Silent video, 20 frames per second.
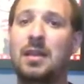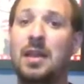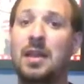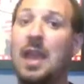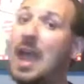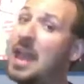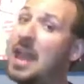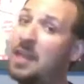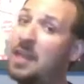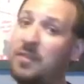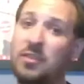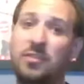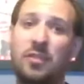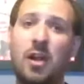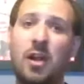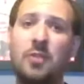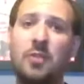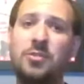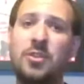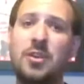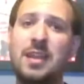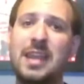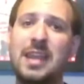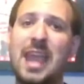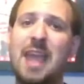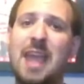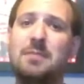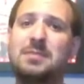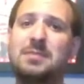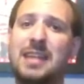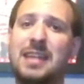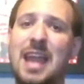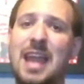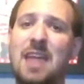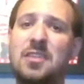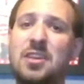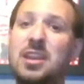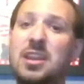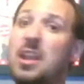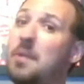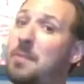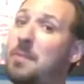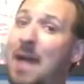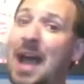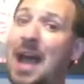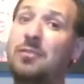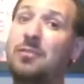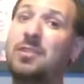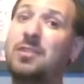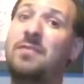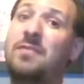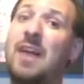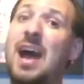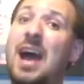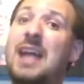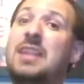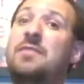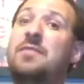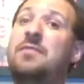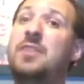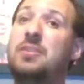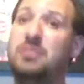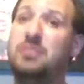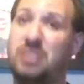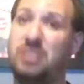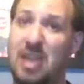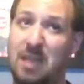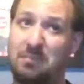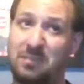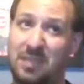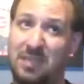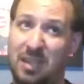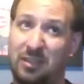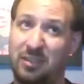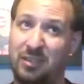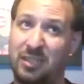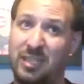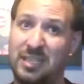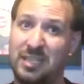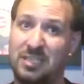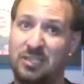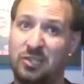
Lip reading: and if you throw 30 games together, you're bound to find a few gems that are at least